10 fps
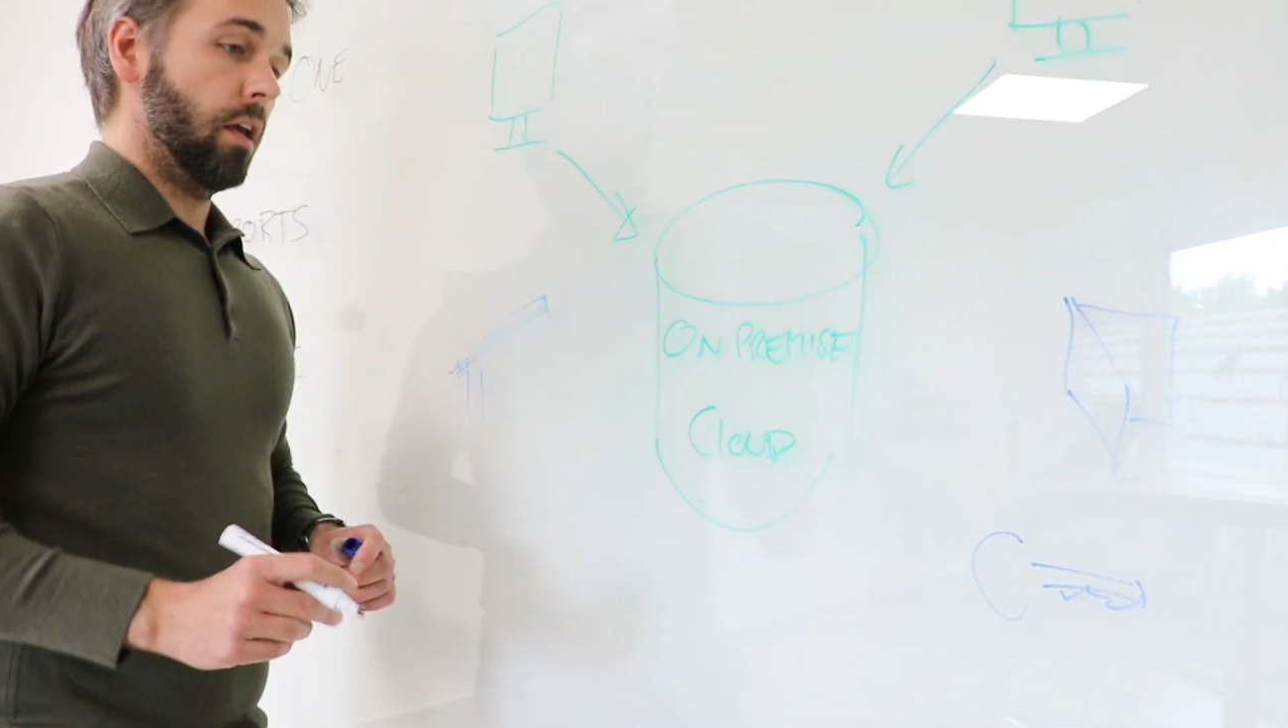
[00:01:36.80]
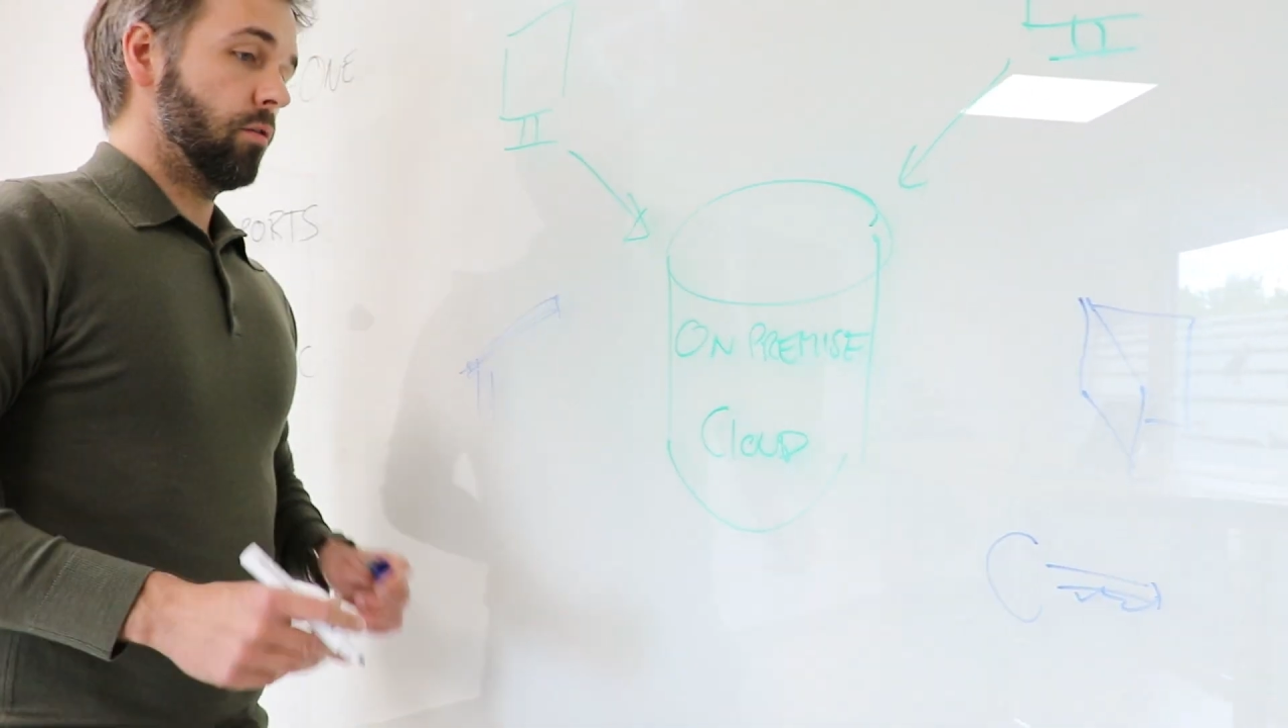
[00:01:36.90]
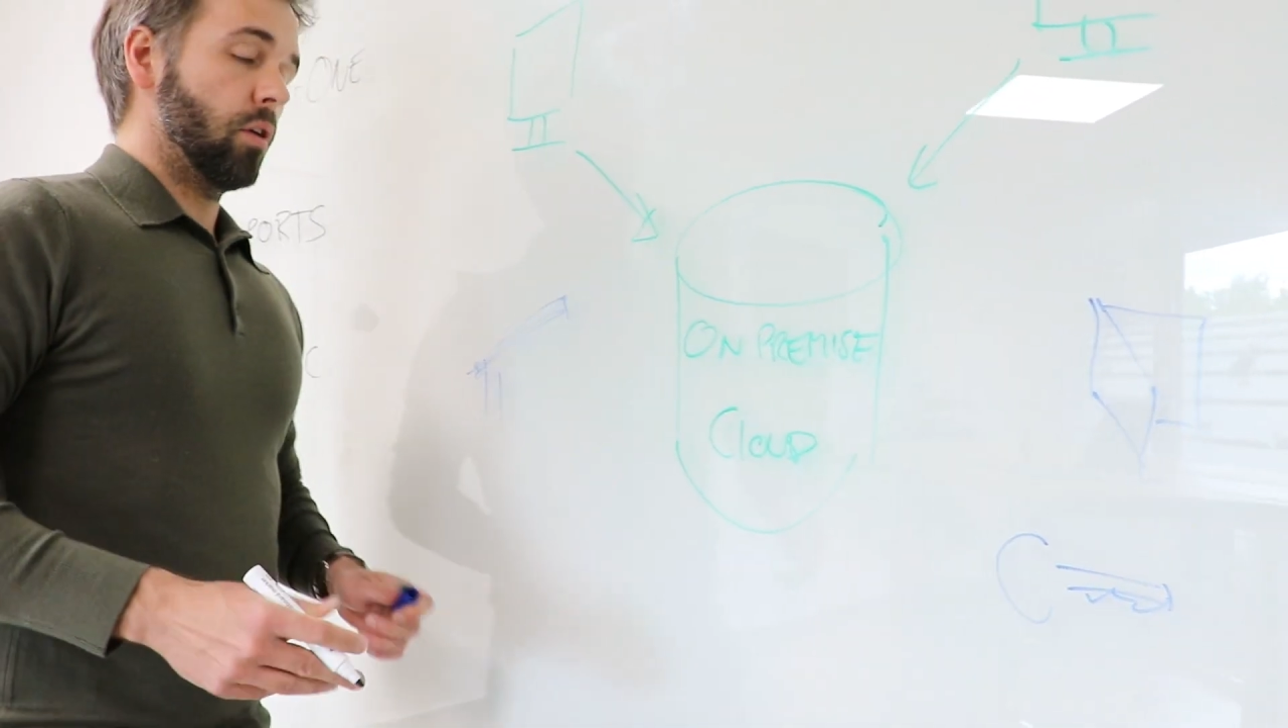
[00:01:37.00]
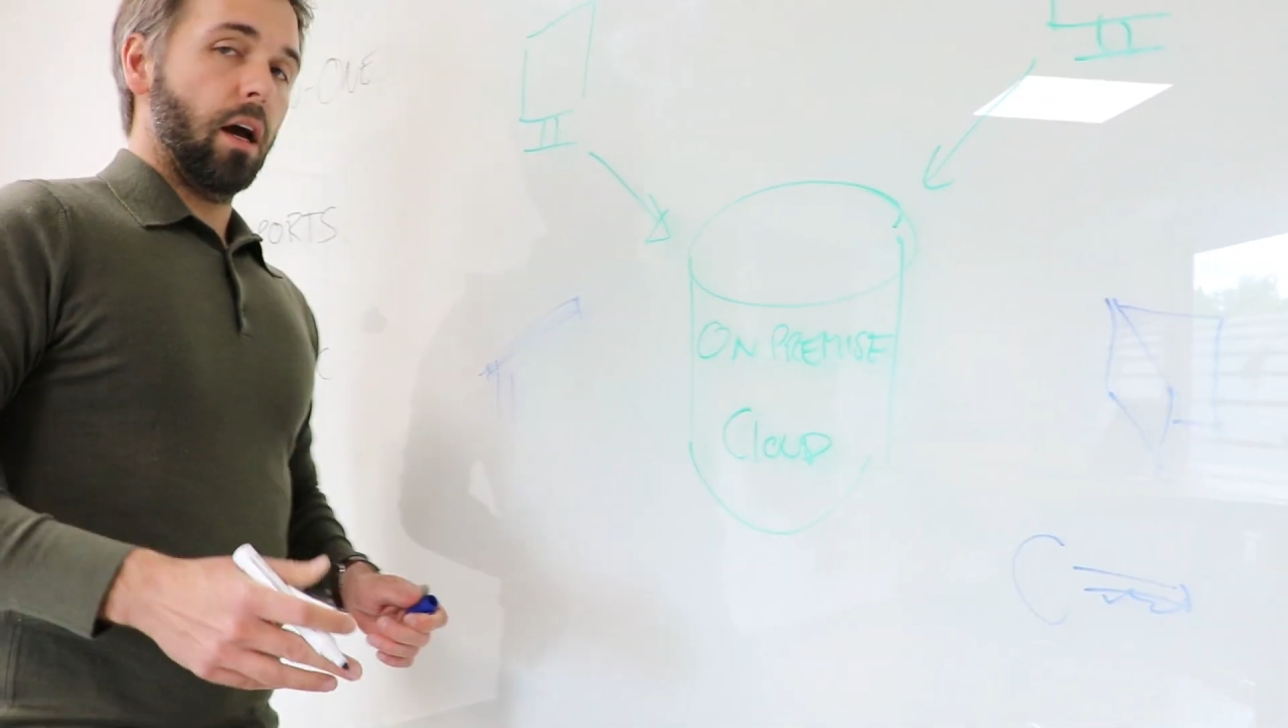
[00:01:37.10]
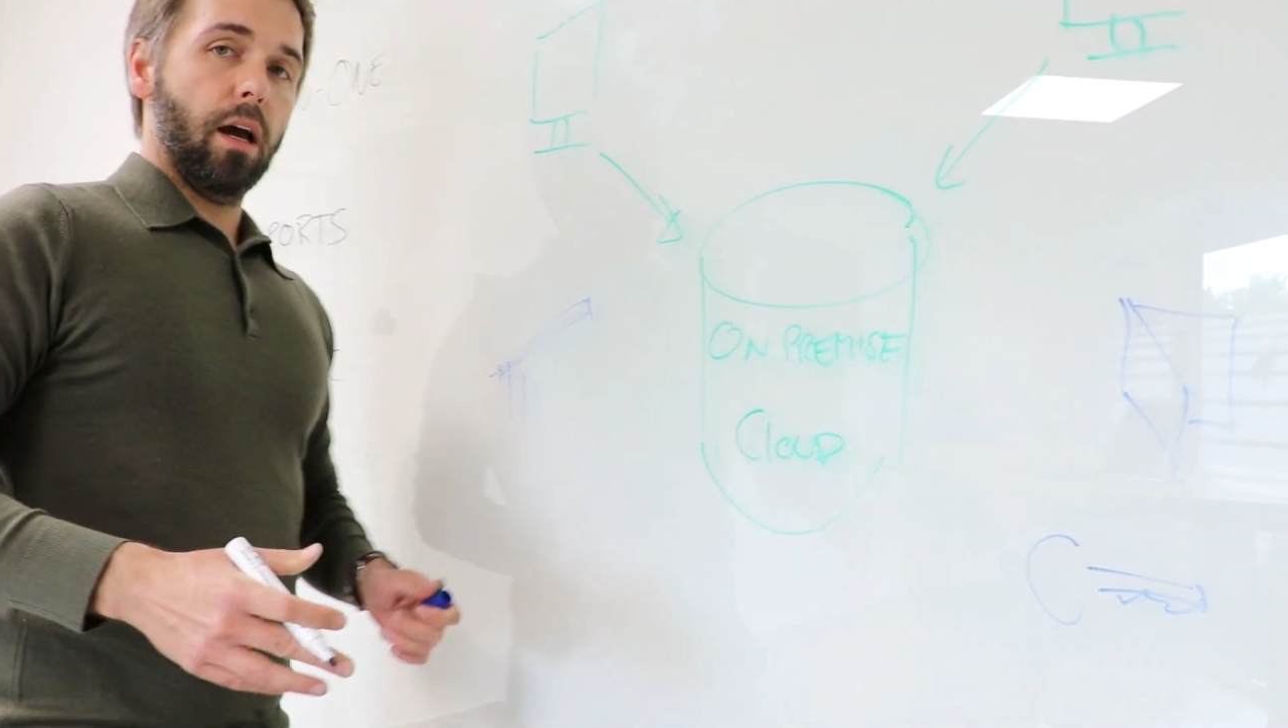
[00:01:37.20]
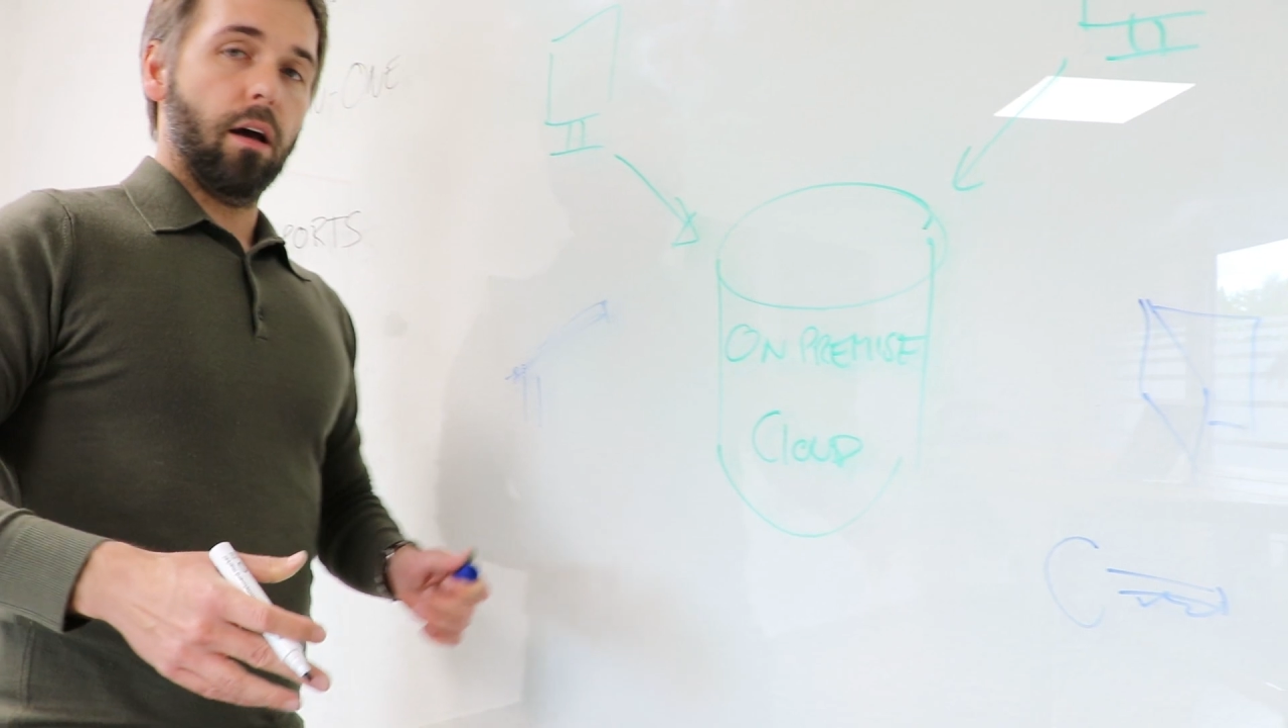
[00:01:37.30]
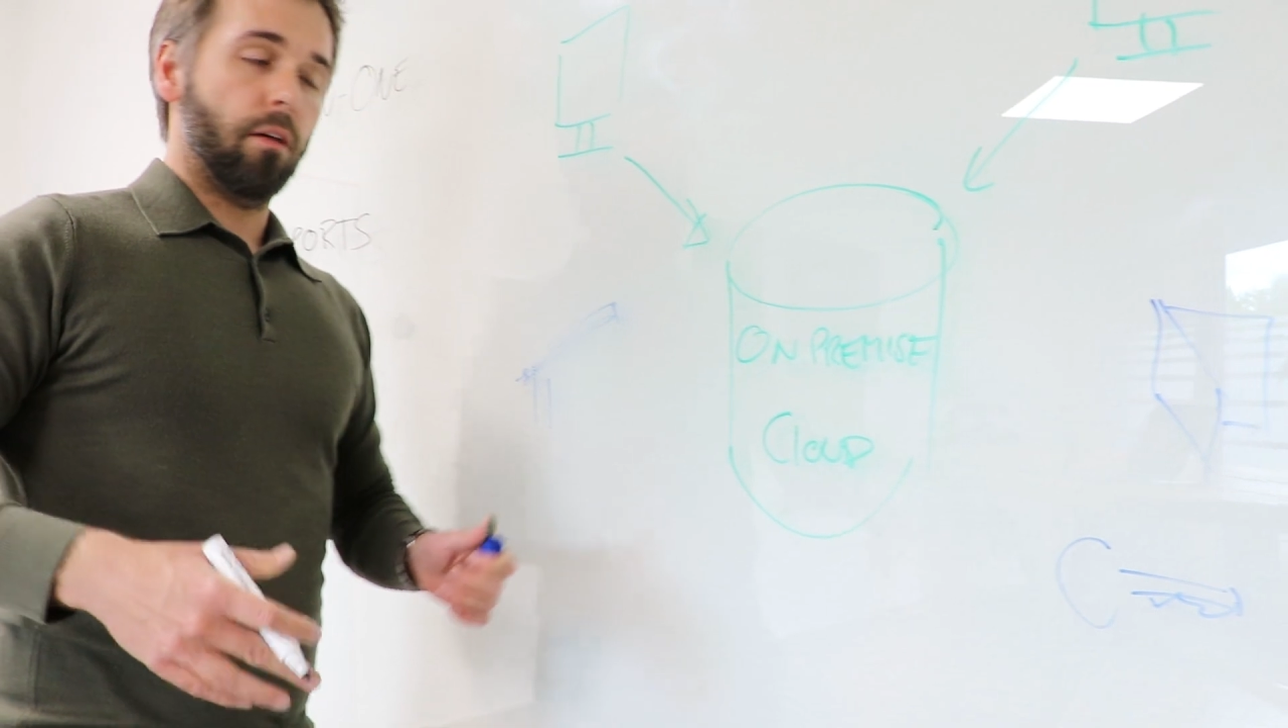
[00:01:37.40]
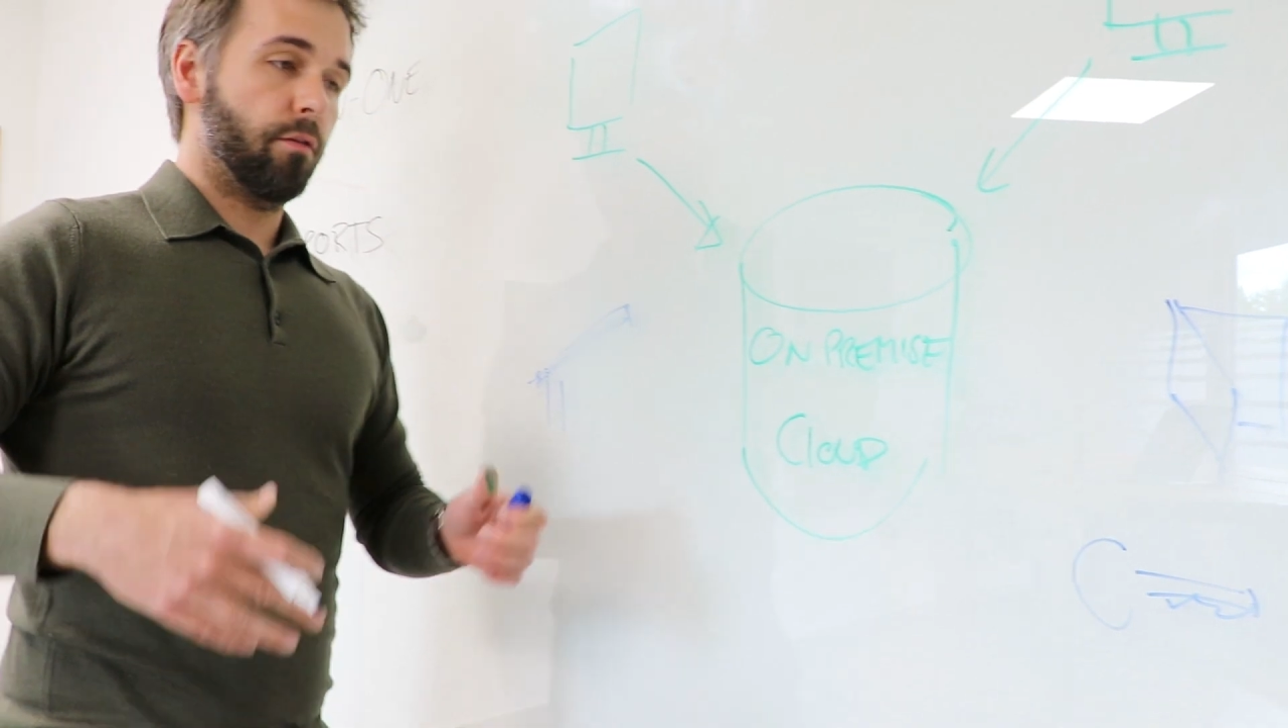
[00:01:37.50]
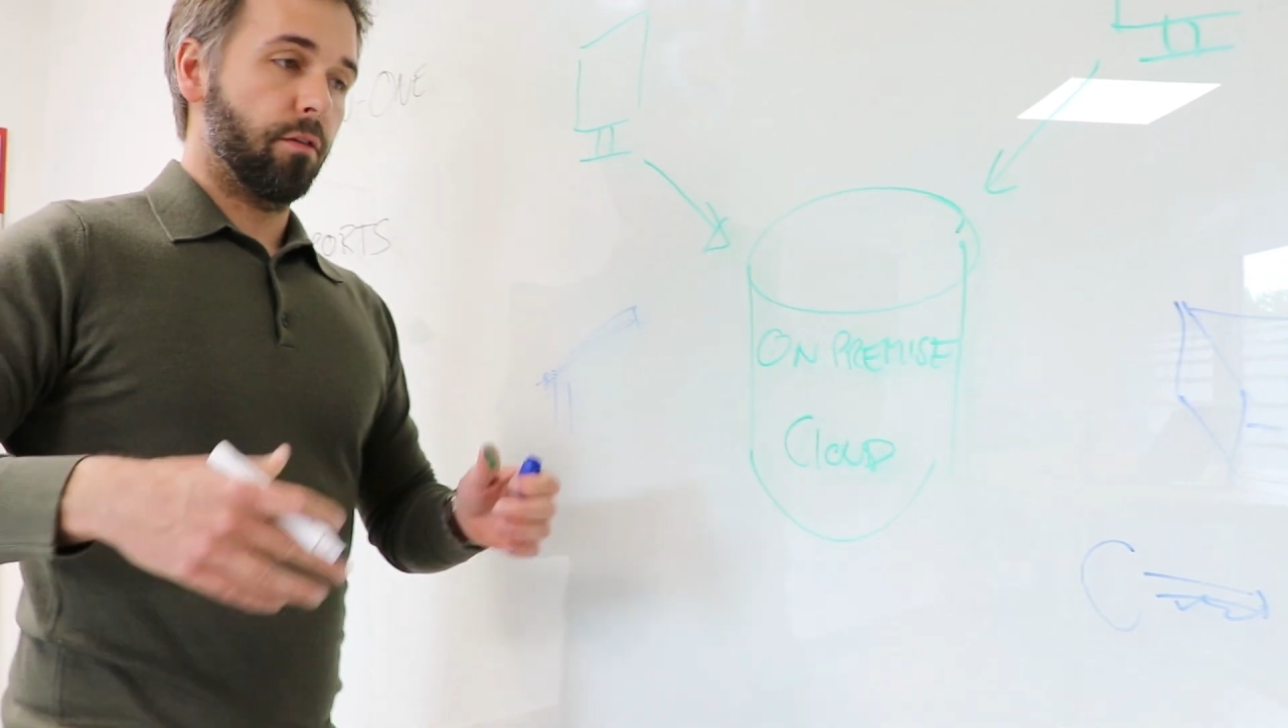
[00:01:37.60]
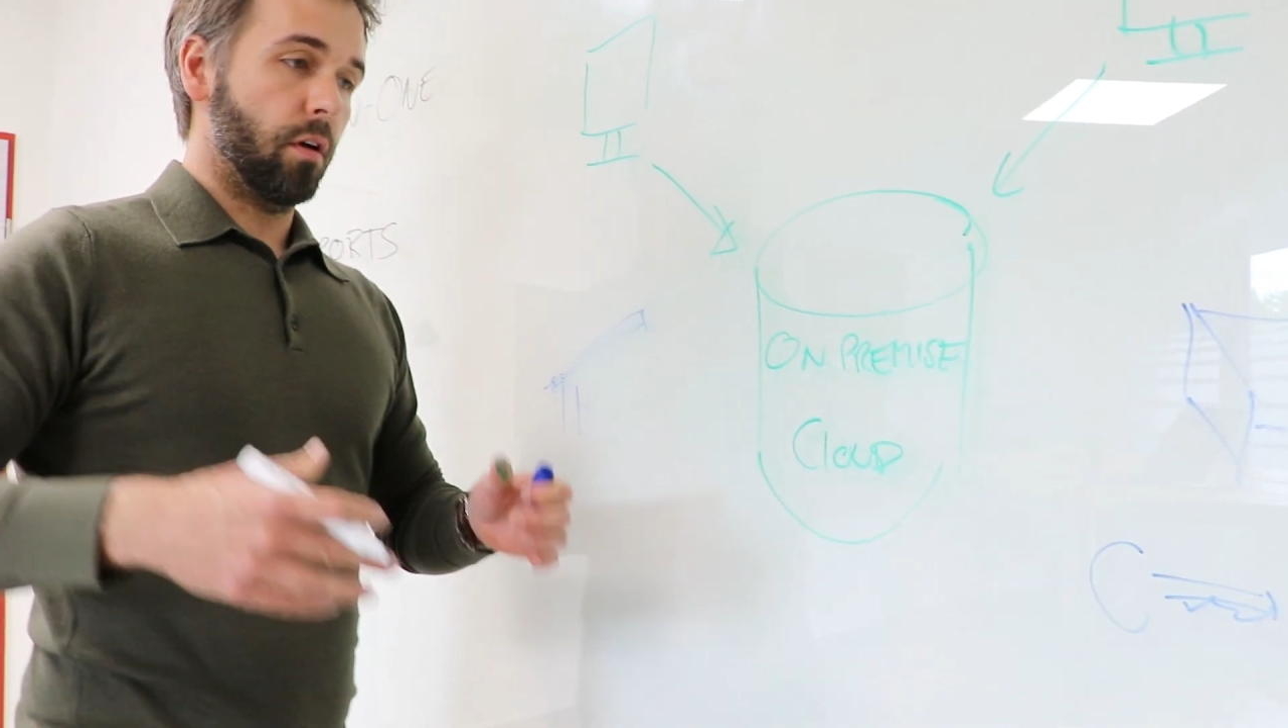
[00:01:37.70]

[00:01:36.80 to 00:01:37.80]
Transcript: if you have